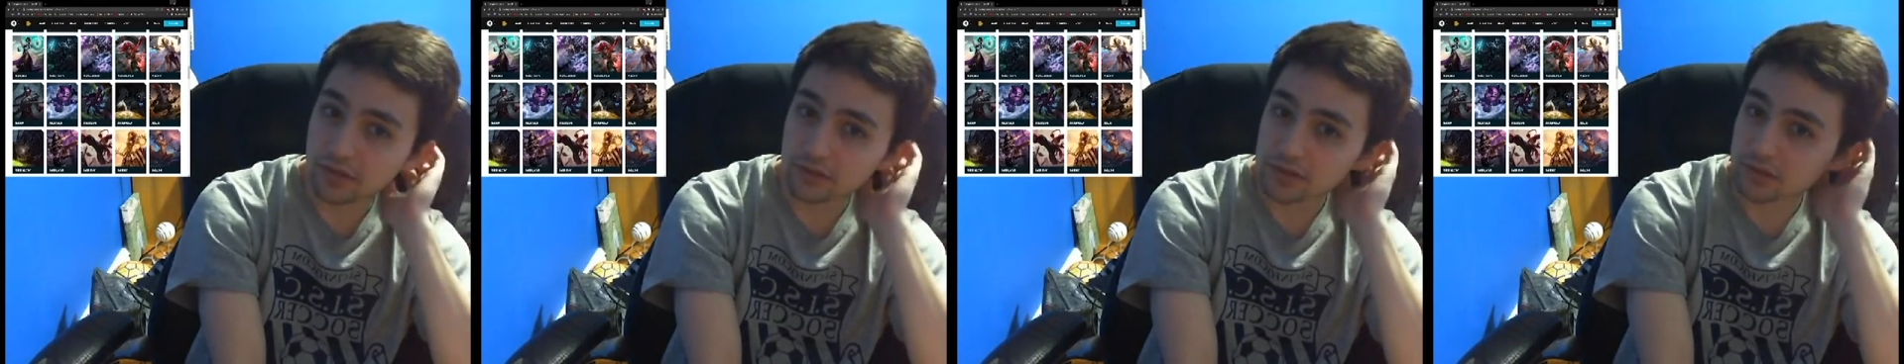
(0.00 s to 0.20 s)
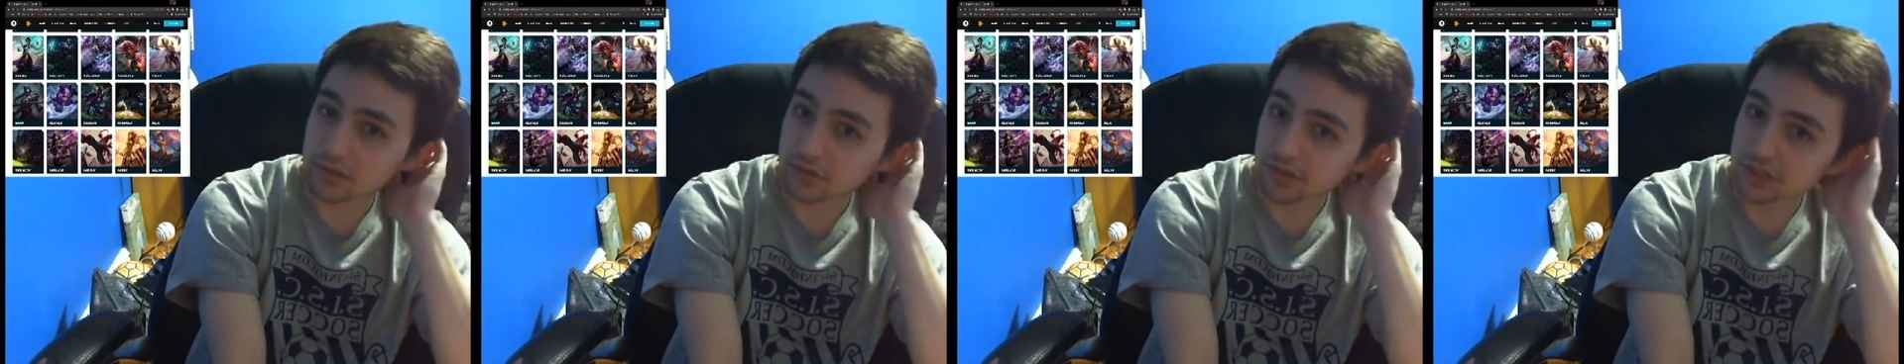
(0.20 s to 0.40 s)

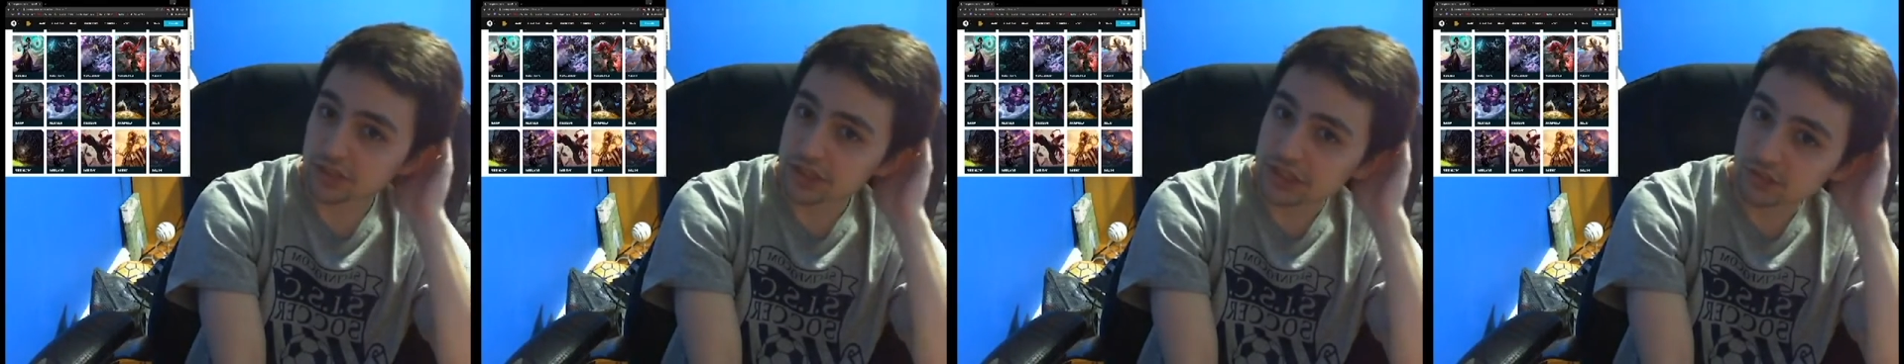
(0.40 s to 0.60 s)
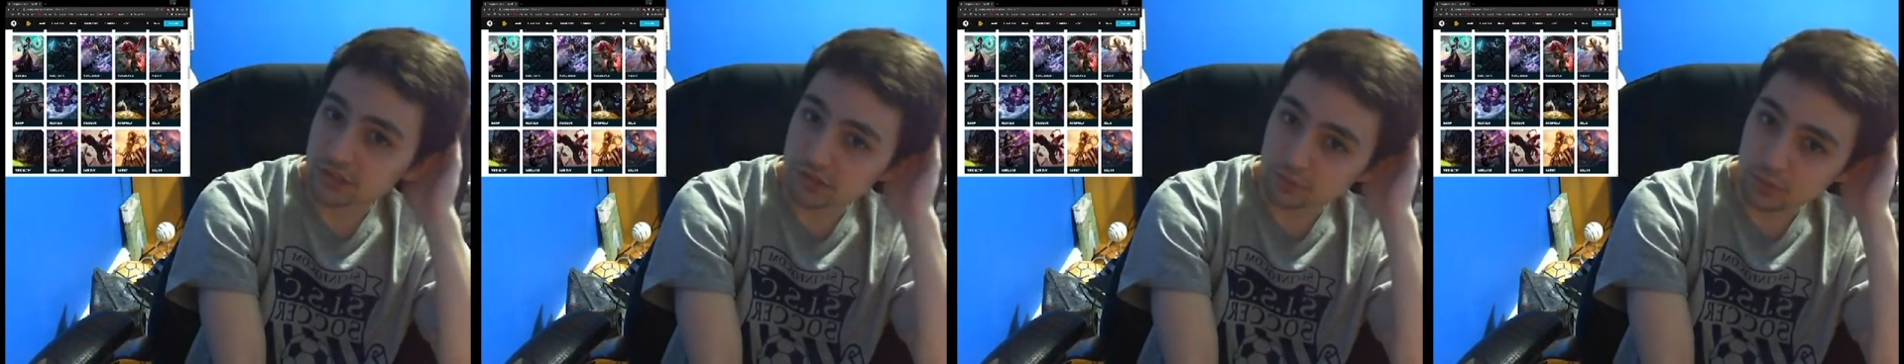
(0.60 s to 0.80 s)
around
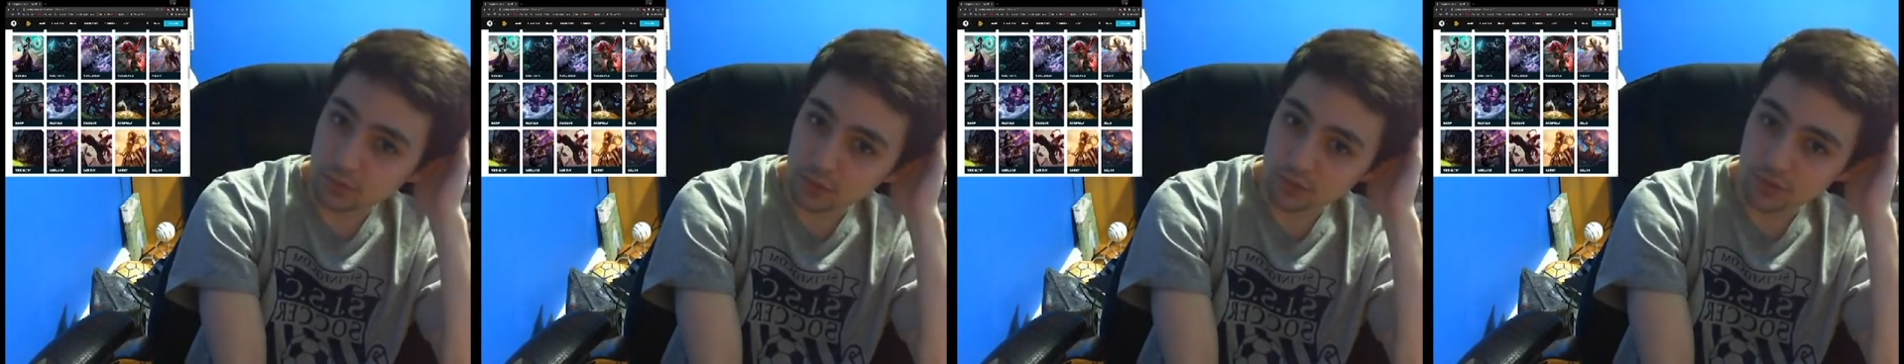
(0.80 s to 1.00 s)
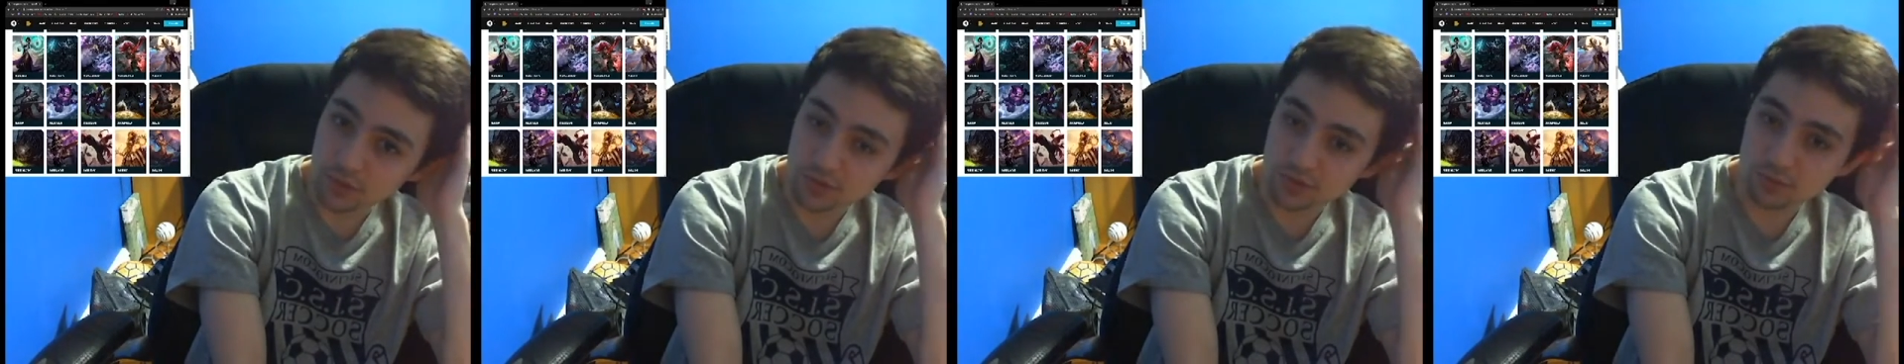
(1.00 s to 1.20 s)
her a shield
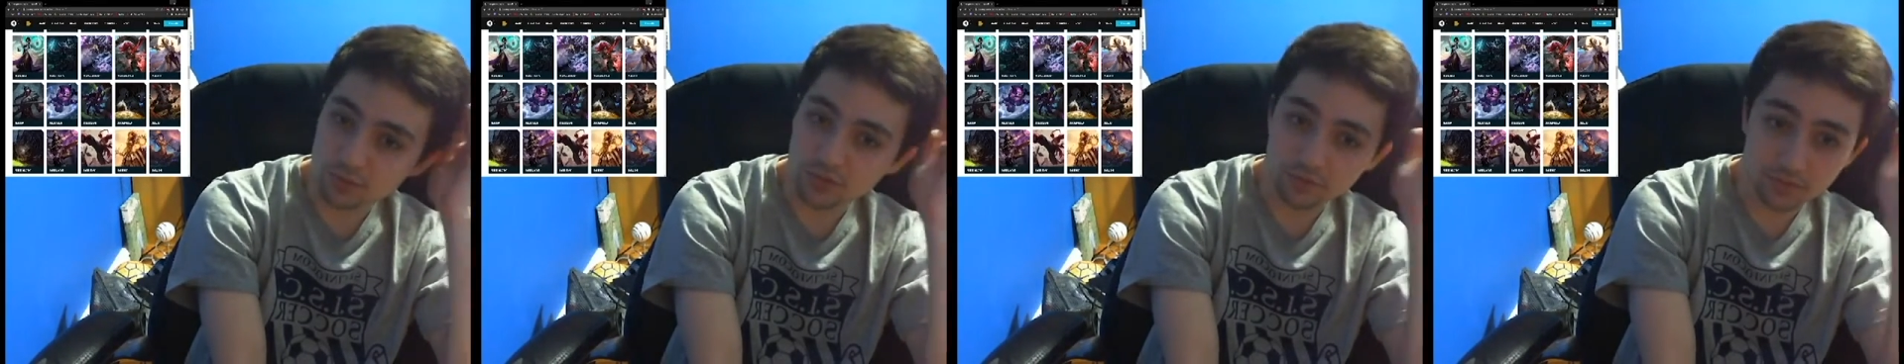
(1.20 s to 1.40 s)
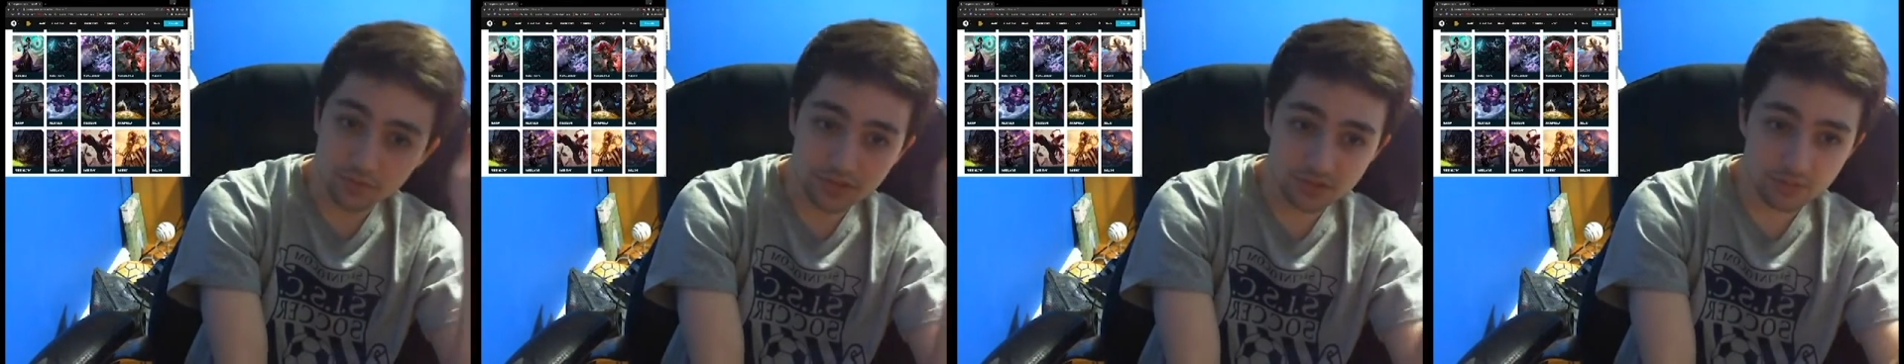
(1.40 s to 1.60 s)
of
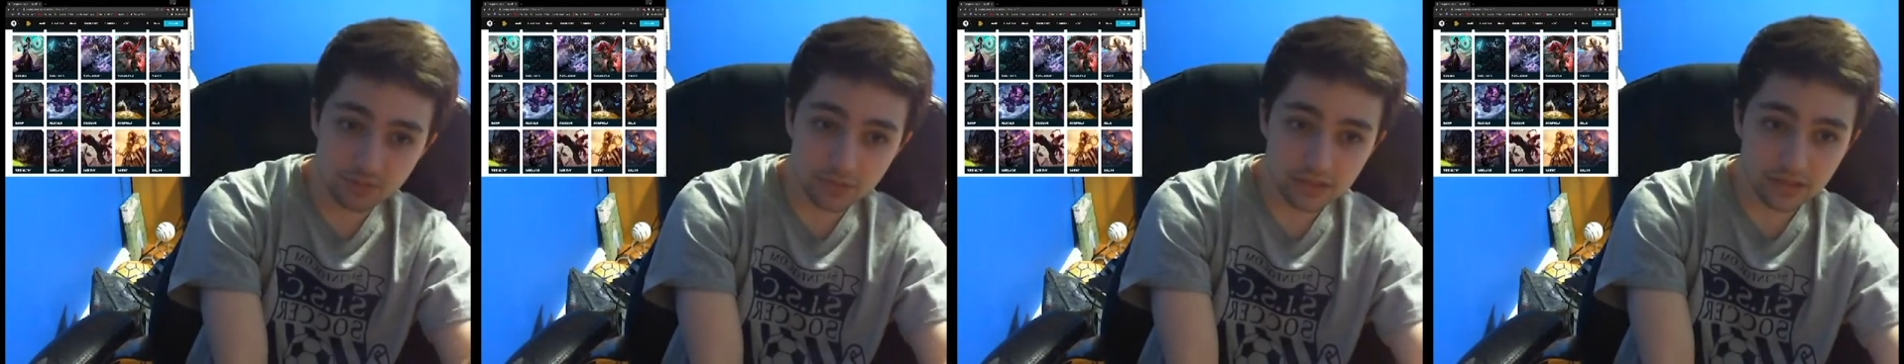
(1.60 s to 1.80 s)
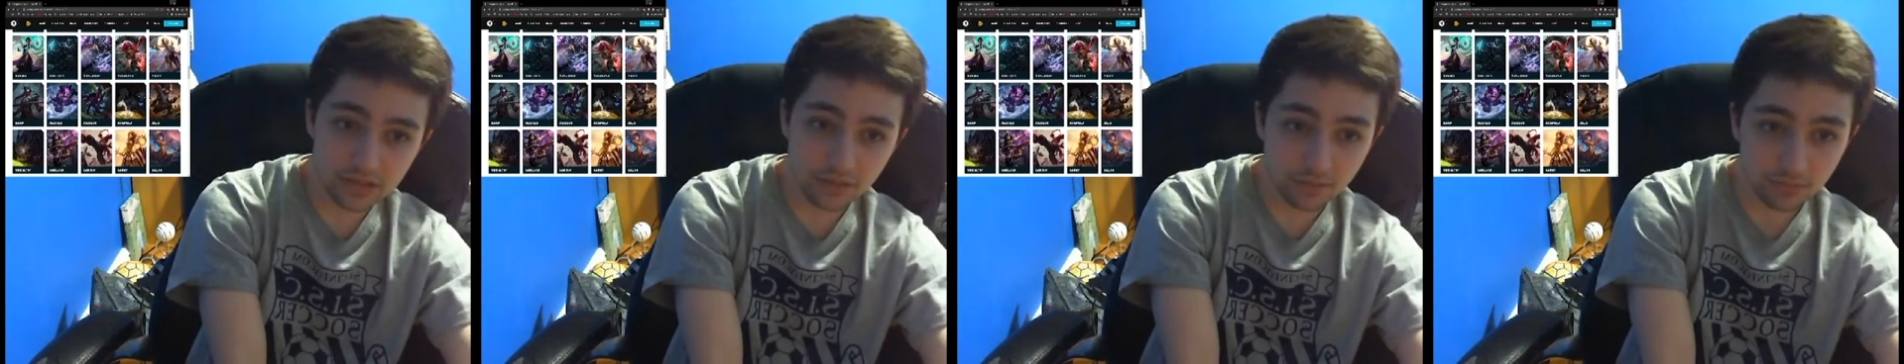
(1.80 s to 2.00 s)
bonus
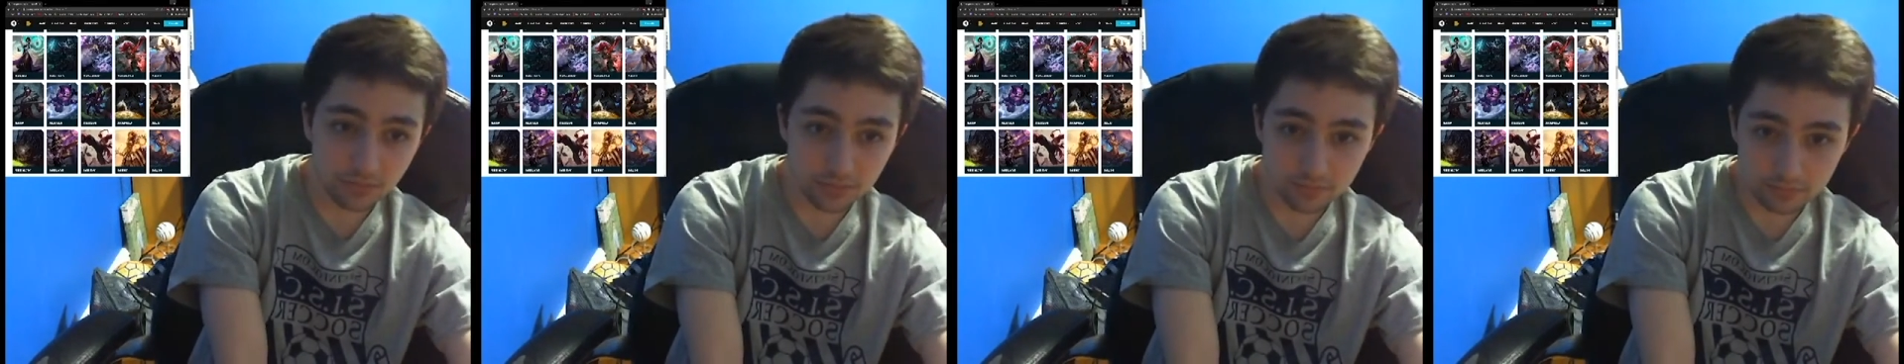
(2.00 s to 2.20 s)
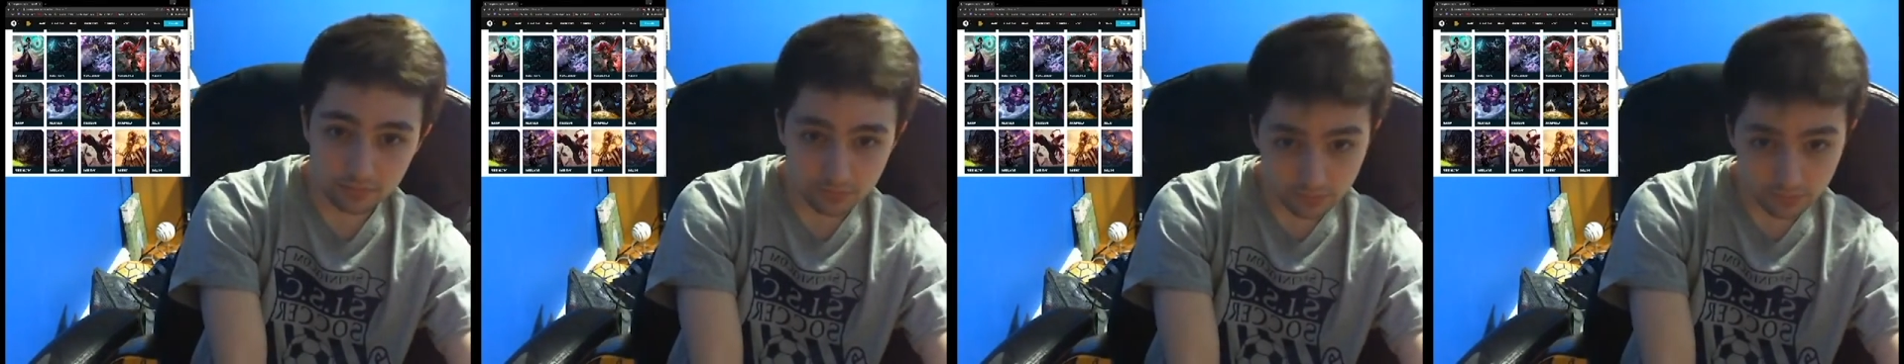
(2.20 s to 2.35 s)
movement speed.